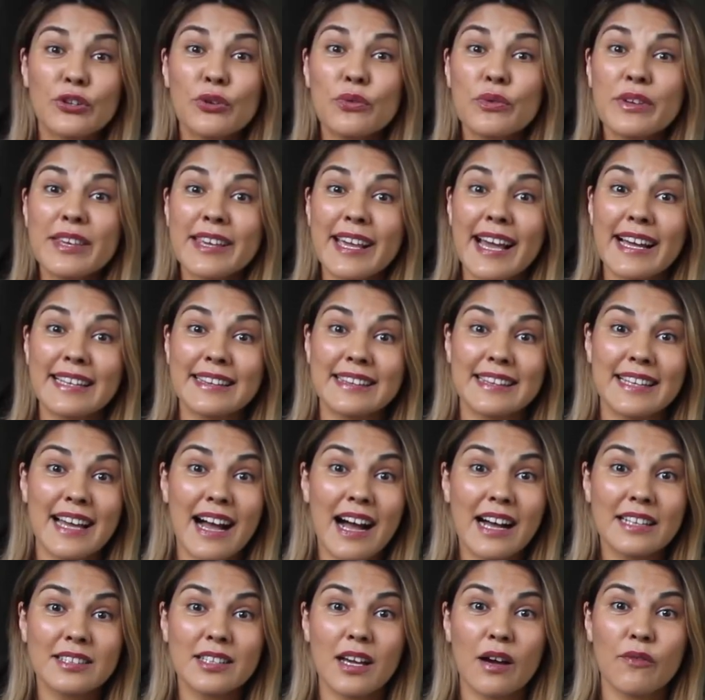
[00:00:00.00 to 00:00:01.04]
you
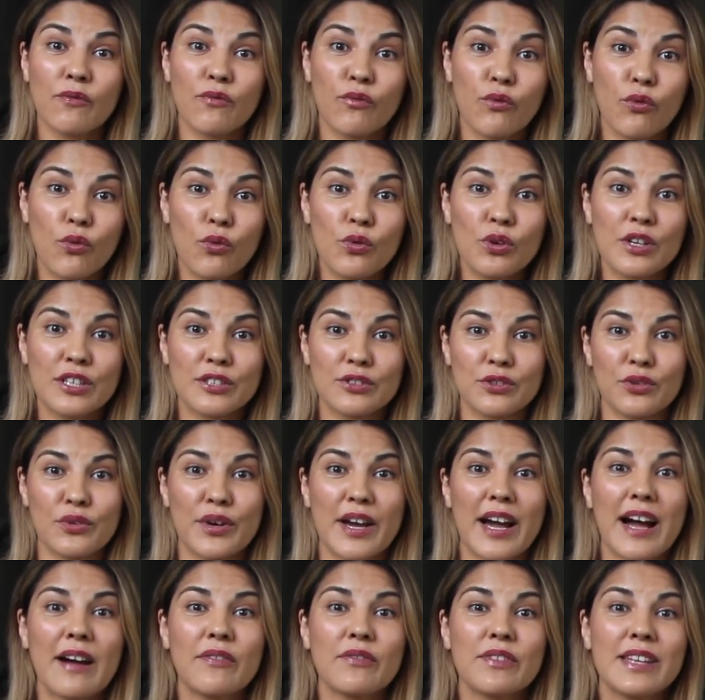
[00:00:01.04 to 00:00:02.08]
cannot afford to
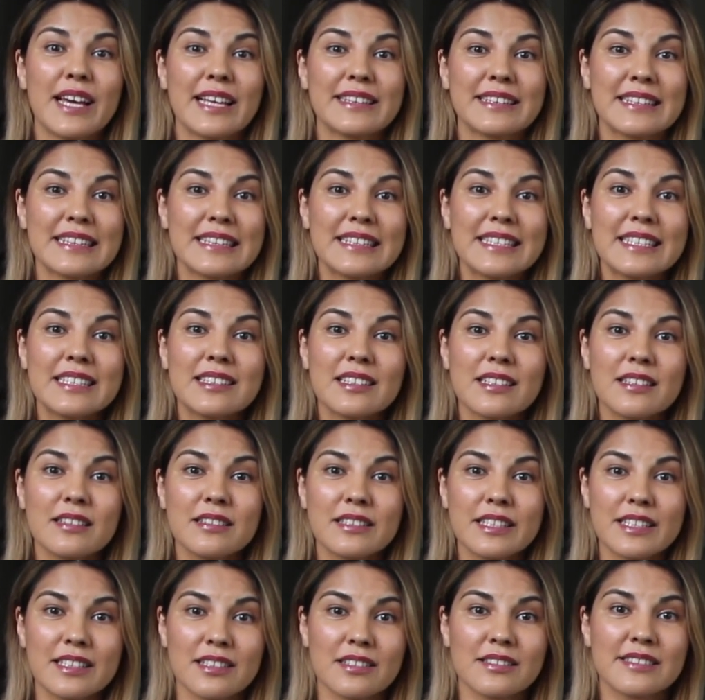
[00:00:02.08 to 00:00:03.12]
have that little,
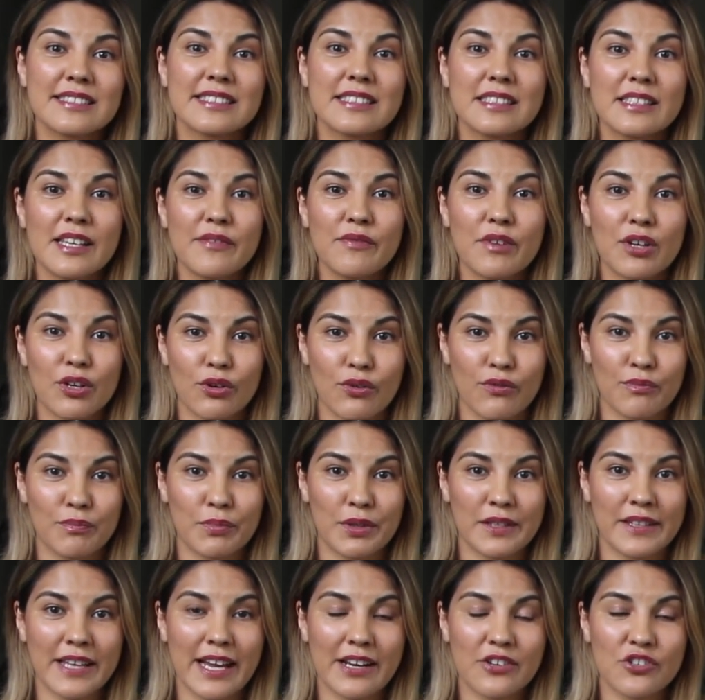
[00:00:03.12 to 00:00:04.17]
little sliver of
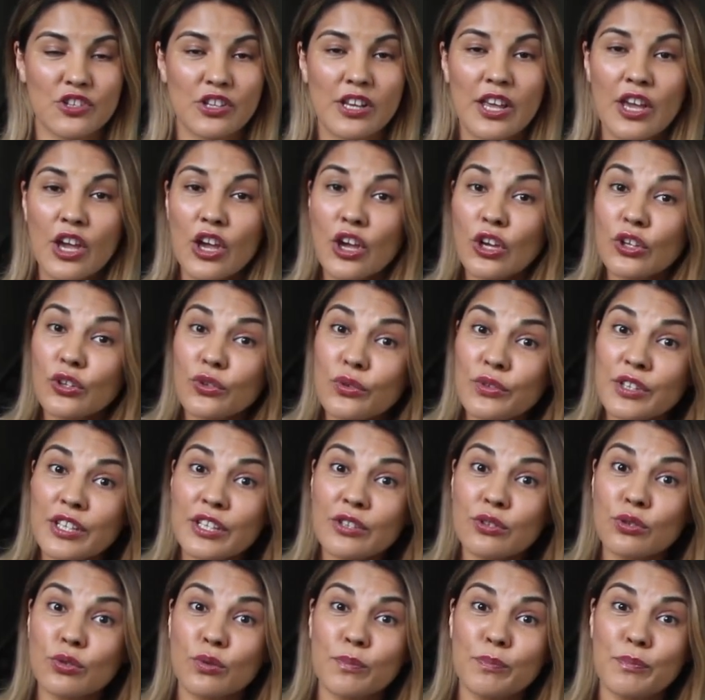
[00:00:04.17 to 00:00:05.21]
protection. You
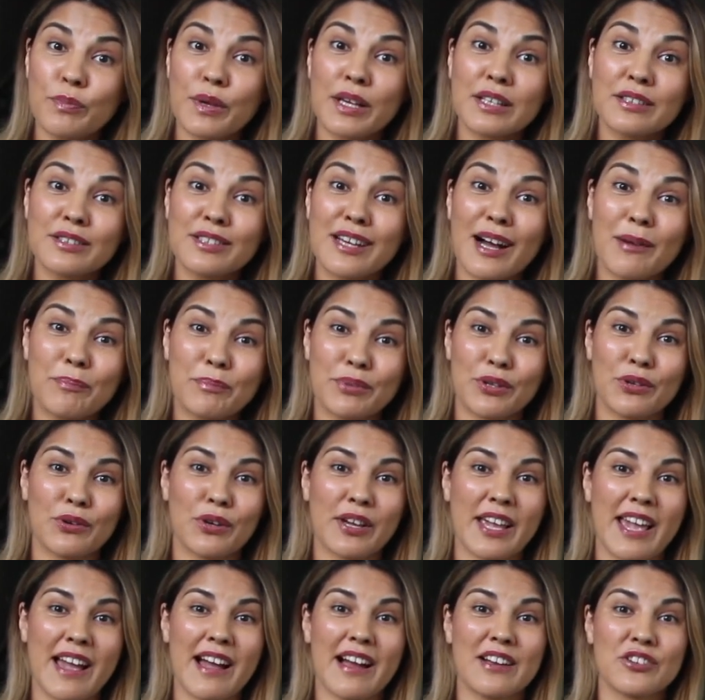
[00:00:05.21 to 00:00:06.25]
need to build up your
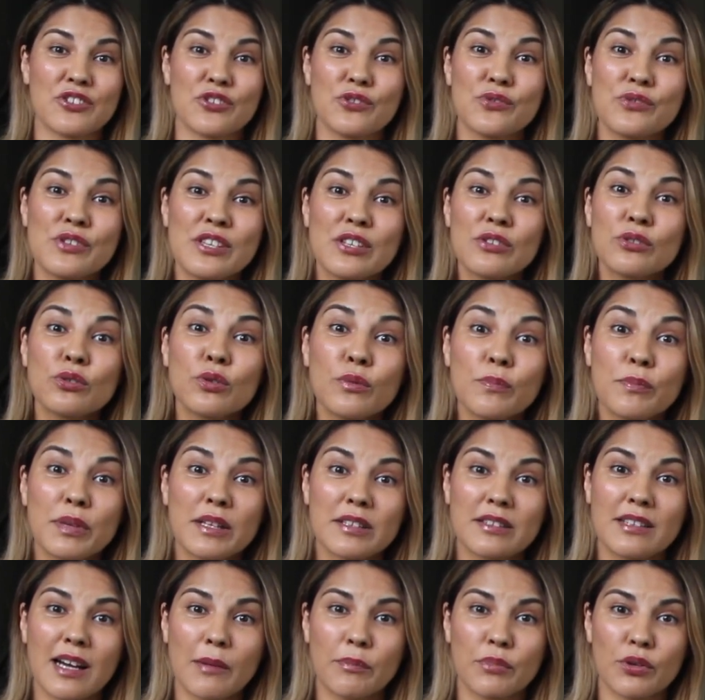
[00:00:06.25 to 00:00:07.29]
cash. You need to
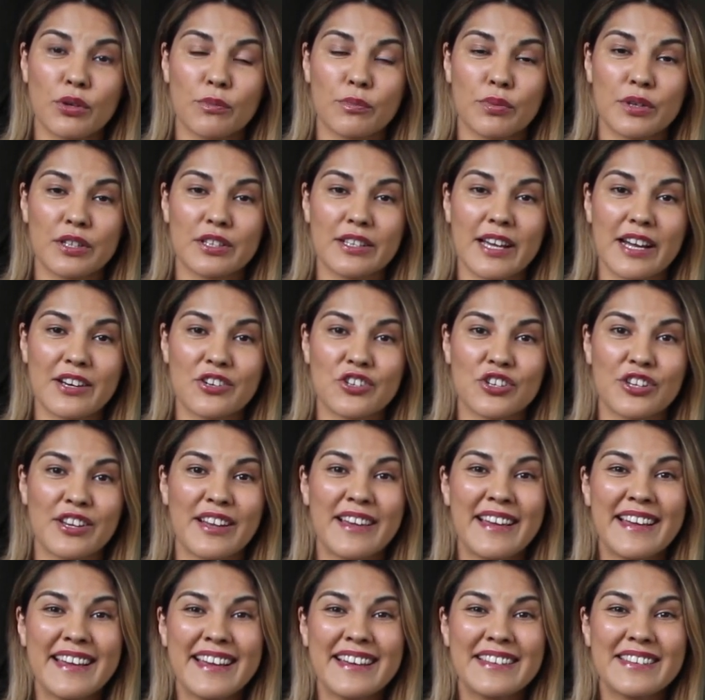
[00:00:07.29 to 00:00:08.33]
build up your protection.
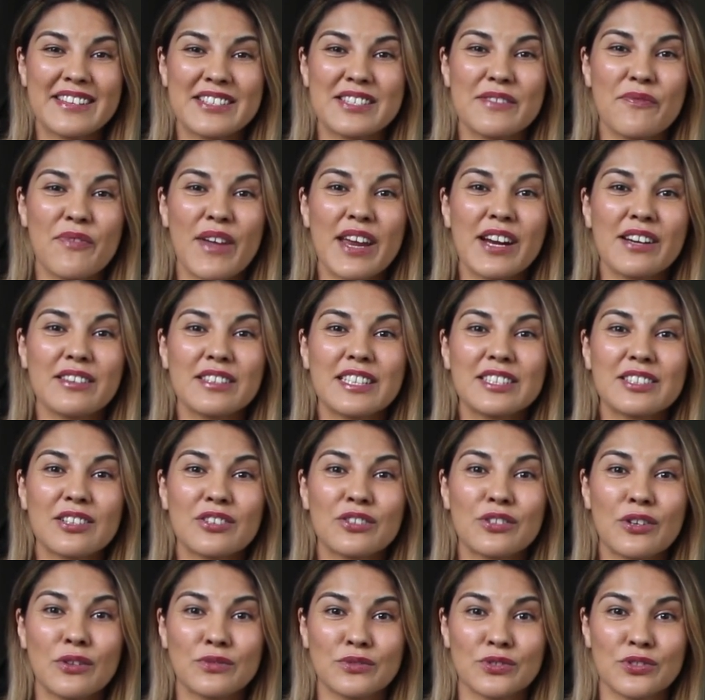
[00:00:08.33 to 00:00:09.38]
There's a very
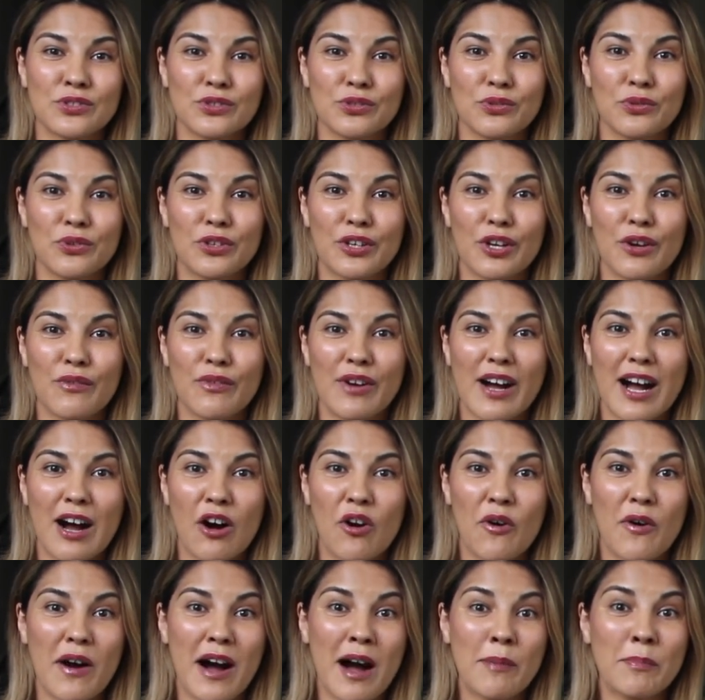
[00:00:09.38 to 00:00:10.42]
little known story of
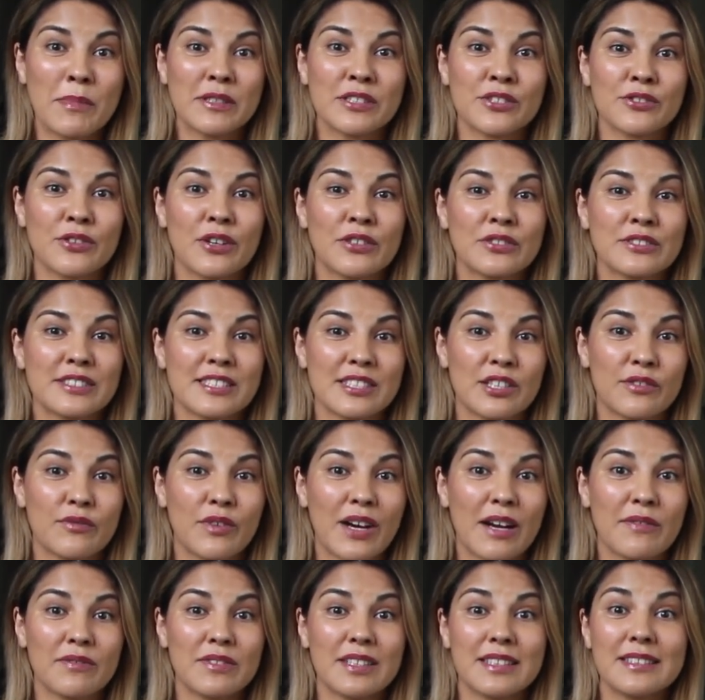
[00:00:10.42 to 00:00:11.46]
how Amazon
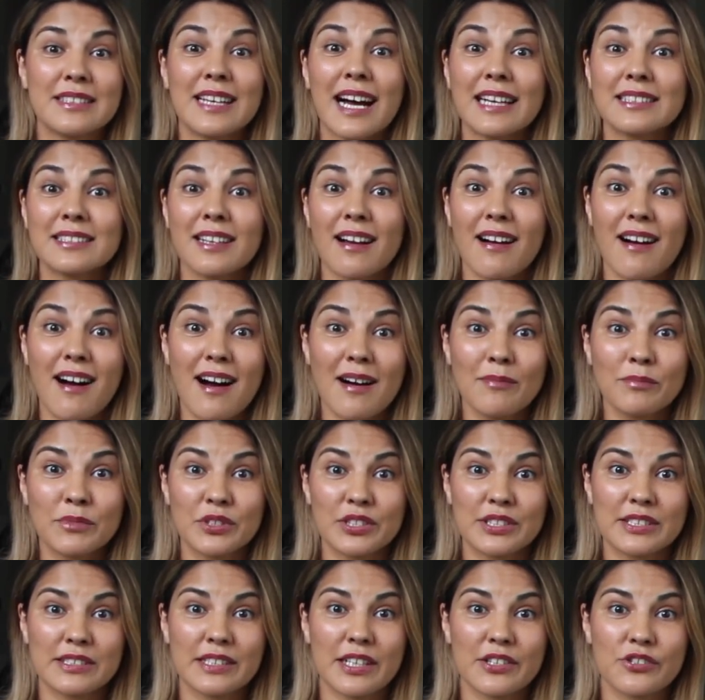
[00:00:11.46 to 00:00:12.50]
survived the dot-com
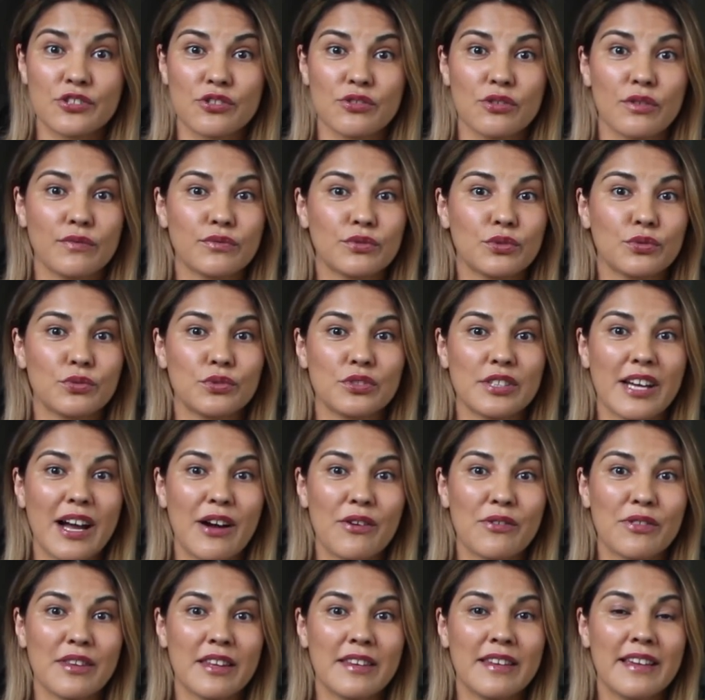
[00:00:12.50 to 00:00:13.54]
recession of two
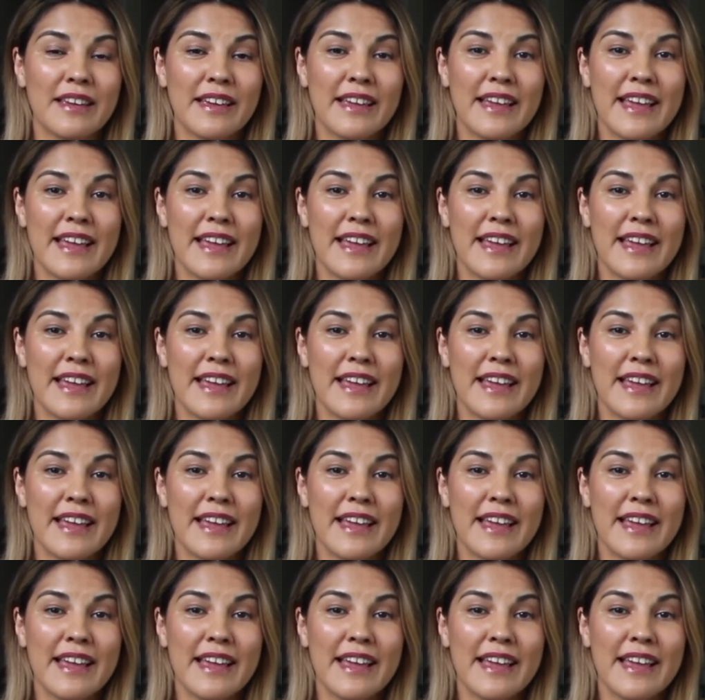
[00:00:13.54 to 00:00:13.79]
thousand.